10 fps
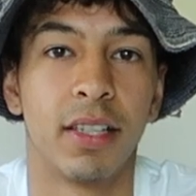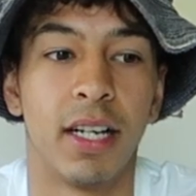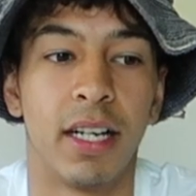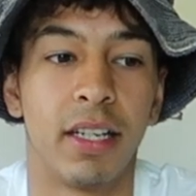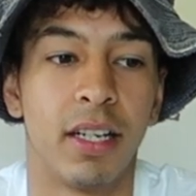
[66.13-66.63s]

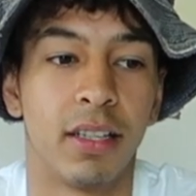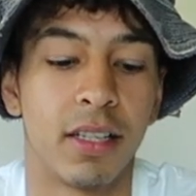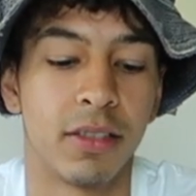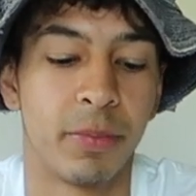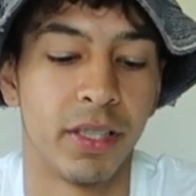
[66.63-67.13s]
I, a
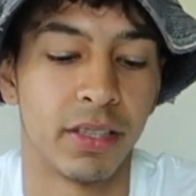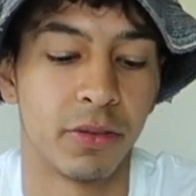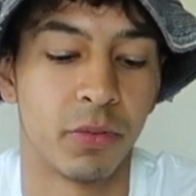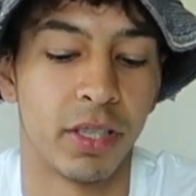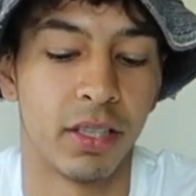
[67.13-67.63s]
lot of pants I
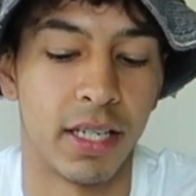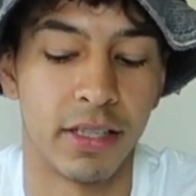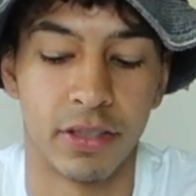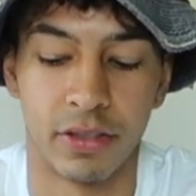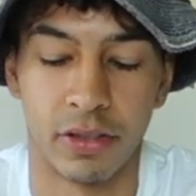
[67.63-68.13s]
was wearing
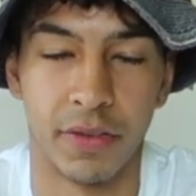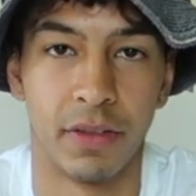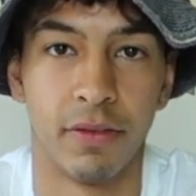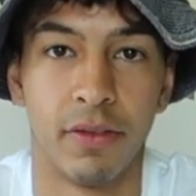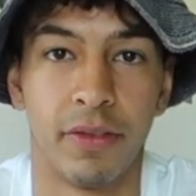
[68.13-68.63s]
last year don't
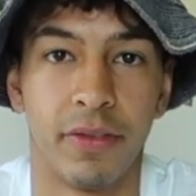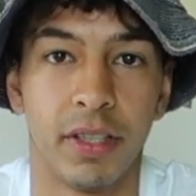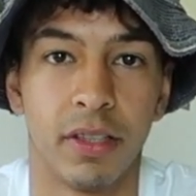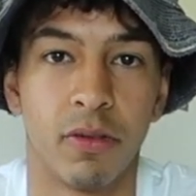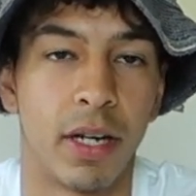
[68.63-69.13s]
even
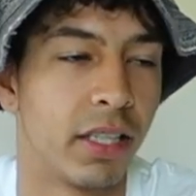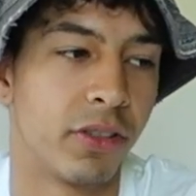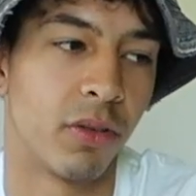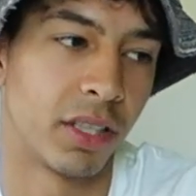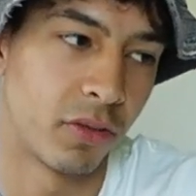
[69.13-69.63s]
fit where I just
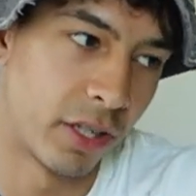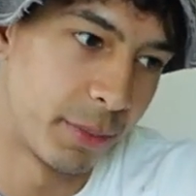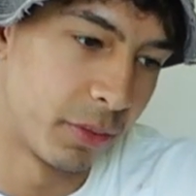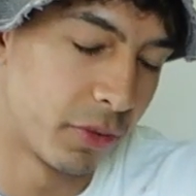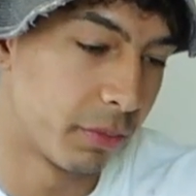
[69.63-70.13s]
don't like
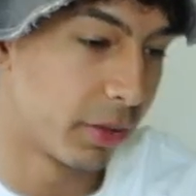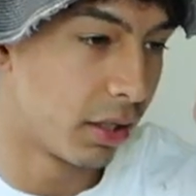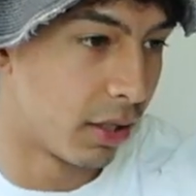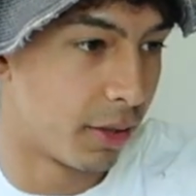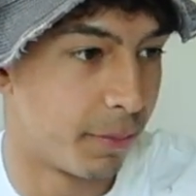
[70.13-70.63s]
wearing anymore.
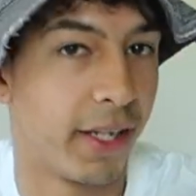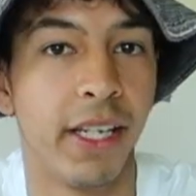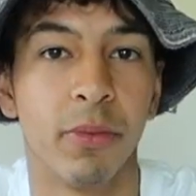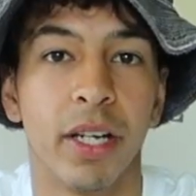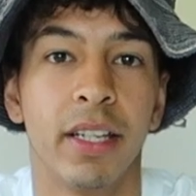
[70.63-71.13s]
But um,
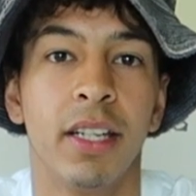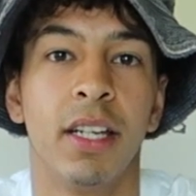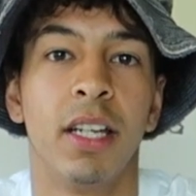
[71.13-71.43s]
anyway,